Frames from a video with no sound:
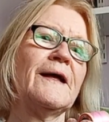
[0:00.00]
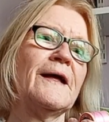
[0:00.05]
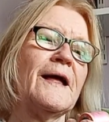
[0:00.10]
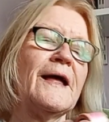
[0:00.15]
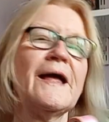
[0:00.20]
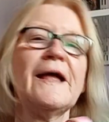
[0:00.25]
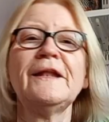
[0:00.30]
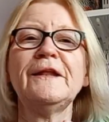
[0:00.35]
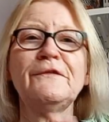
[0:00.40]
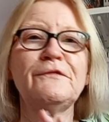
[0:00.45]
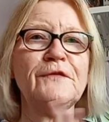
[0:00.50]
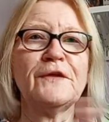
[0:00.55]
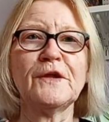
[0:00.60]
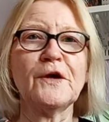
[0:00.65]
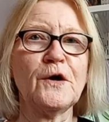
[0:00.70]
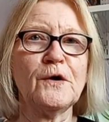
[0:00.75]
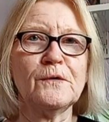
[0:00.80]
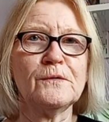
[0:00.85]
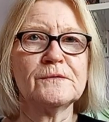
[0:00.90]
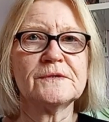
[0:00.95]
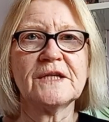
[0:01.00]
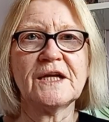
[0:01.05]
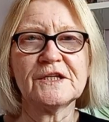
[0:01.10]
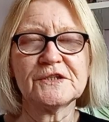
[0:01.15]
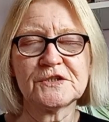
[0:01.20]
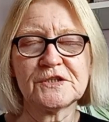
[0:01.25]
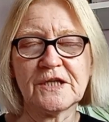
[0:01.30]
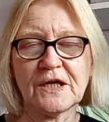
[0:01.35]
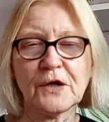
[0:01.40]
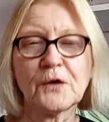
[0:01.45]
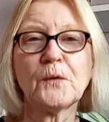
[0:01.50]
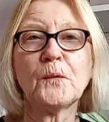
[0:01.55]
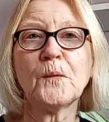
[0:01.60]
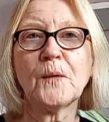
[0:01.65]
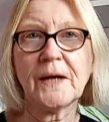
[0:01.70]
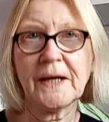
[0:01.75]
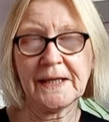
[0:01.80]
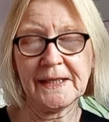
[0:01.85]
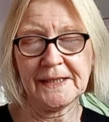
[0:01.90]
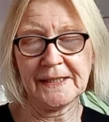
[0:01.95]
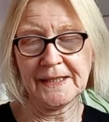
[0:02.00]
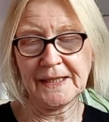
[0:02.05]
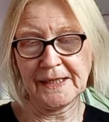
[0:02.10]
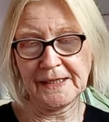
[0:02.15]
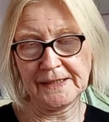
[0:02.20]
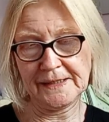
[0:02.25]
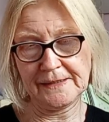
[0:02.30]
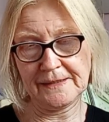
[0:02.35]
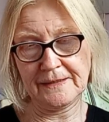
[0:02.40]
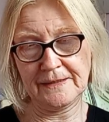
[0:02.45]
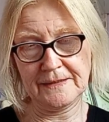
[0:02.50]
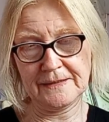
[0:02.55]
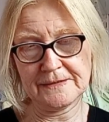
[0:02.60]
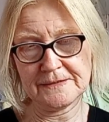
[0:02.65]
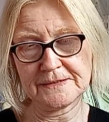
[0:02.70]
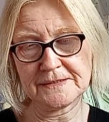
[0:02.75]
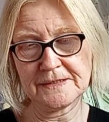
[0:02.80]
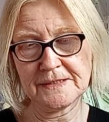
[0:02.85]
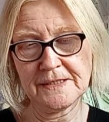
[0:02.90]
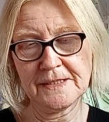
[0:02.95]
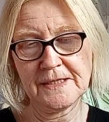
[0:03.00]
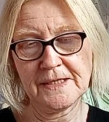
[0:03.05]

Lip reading: anything old, actually, I quite like it.